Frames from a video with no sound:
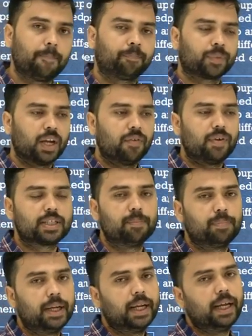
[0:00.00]
we
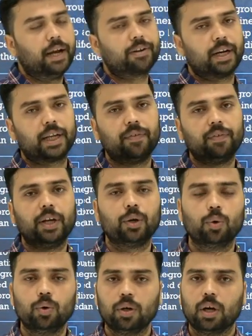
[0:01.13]
simply iteratively do,
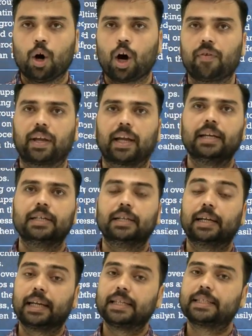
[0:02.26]
or we can
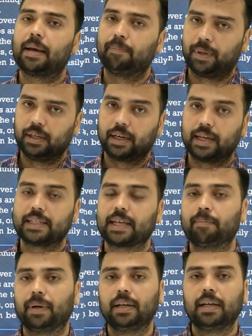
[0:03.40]
resample. Resample,
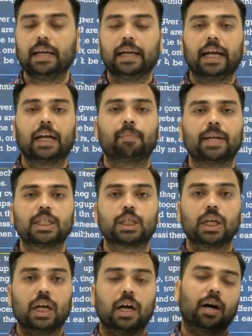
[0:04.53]
it means
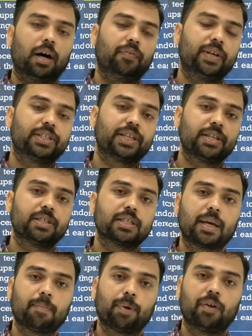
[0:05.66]
we change the
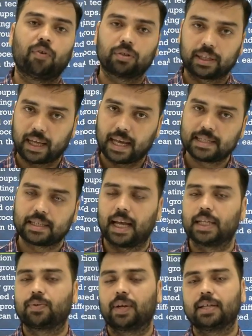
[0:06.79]
sample for the test as well
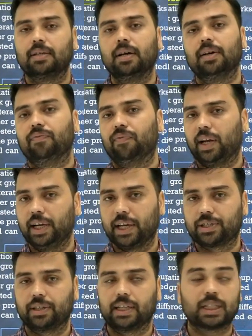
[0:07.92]
as the validation.
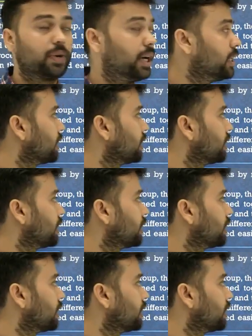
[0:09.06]
That's why it is come